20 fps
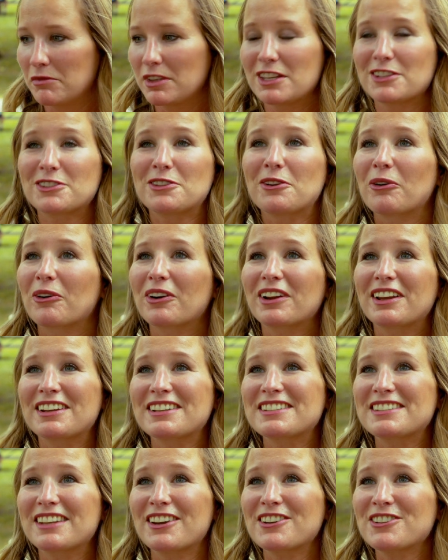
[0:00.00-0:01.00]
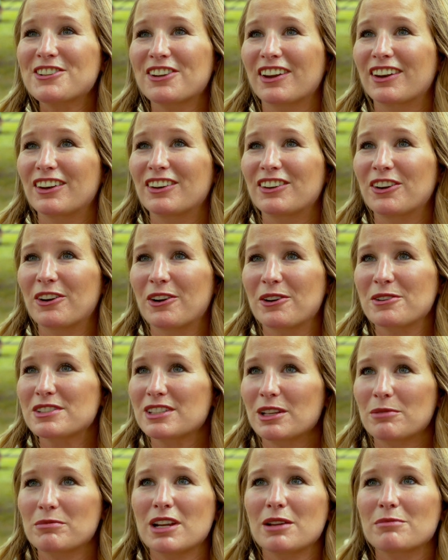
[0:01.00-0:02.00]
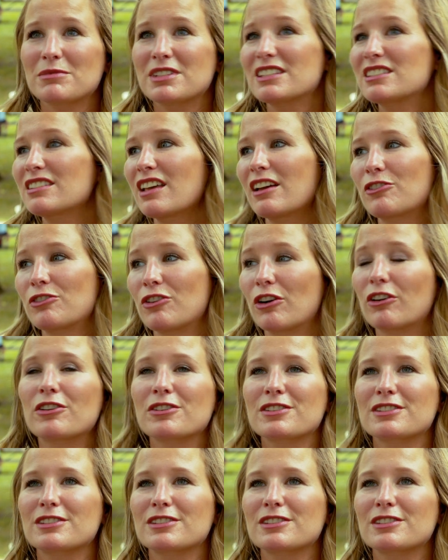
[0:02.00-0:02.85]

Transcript: is an organization, you know, sometimes it's that nurse,